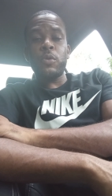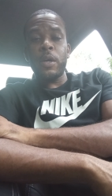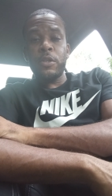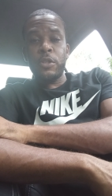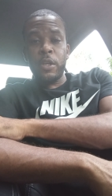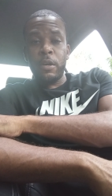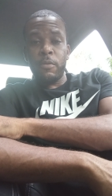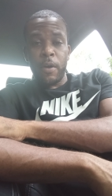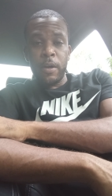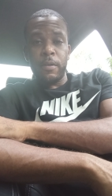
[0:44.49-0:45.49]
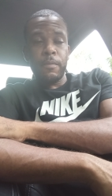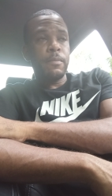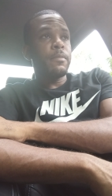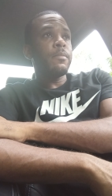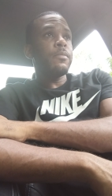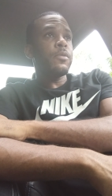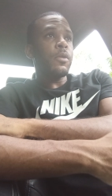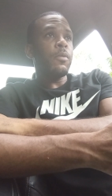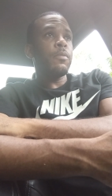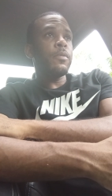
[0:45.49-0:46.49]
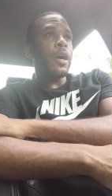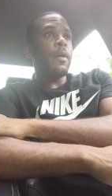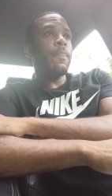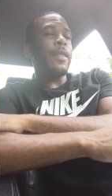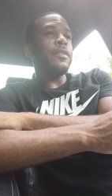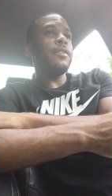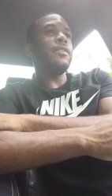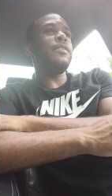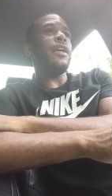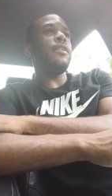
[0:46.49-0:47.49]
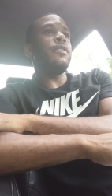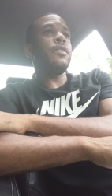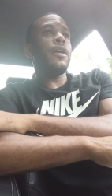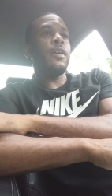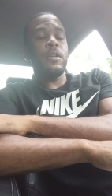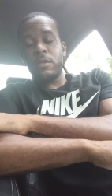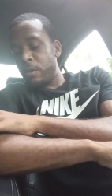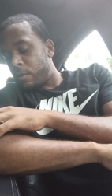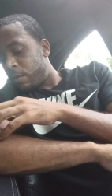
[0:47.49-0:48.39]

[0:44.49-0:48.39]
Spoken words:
trying to share, right? So that's to set the stage.